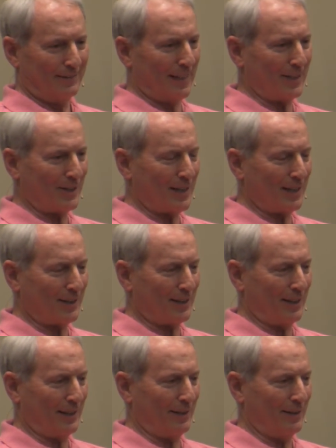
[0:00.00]
That's not
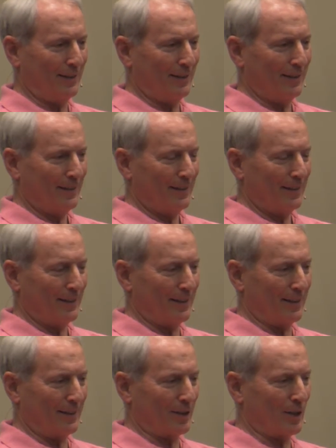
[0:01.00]
the uh,